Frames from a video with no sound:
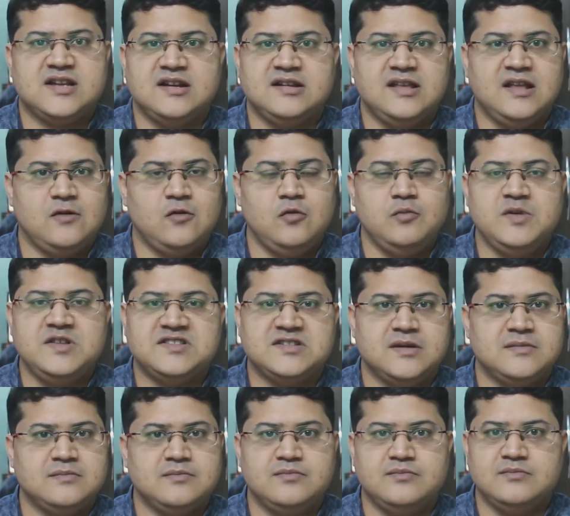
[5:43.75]
and there would be
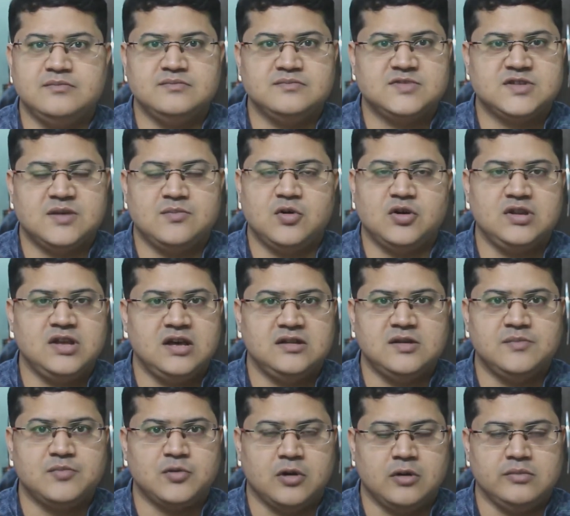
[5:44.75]
some or the
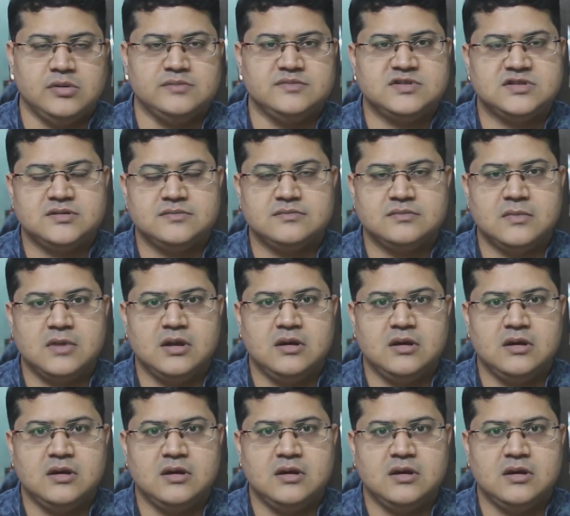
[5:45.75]
other problems.